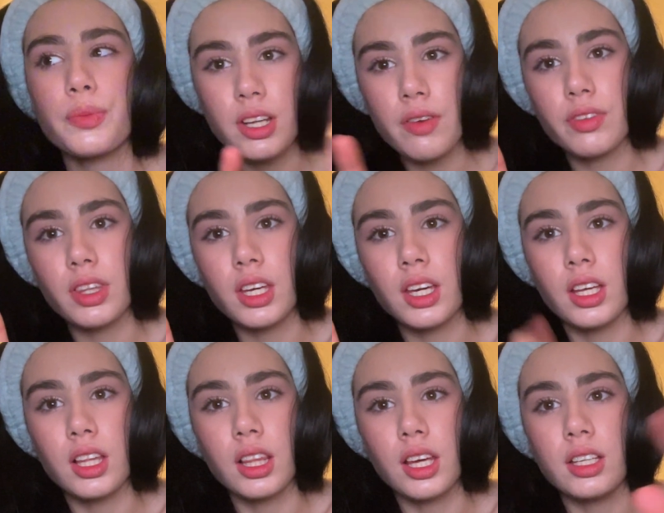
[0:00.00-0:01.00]
She definitely
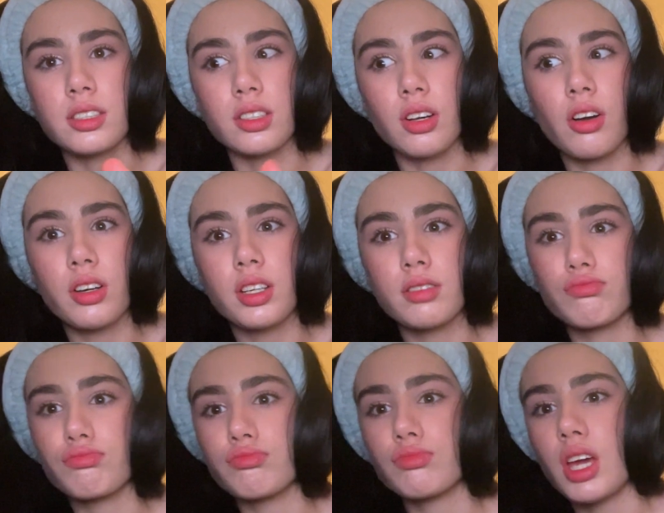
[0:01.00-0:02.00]
likes the guardian
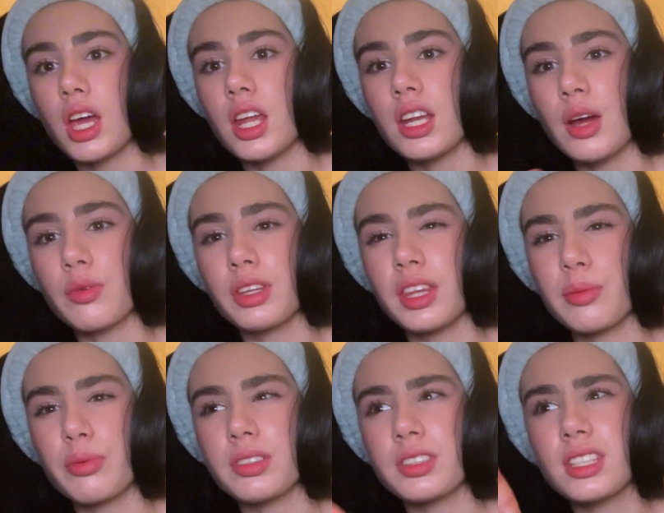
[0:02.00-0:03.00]
and not really the
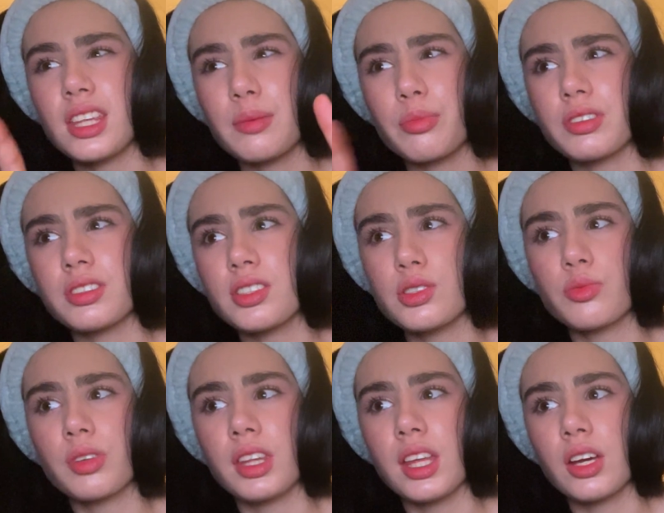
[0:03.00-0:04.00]
prince, and the prince doesn't
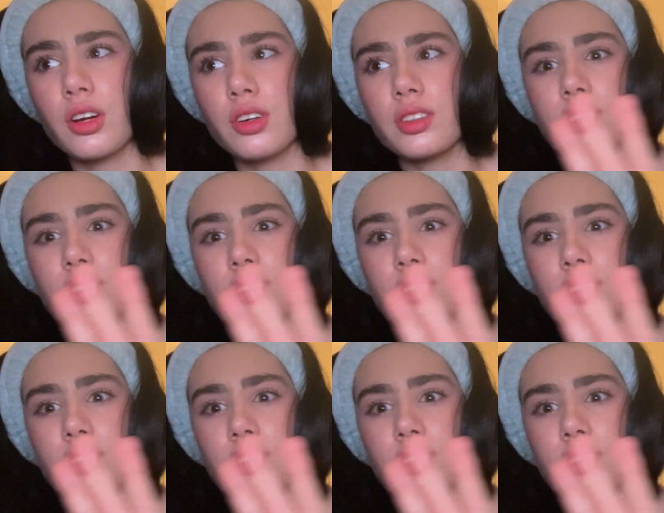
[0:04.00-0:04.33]
really like her.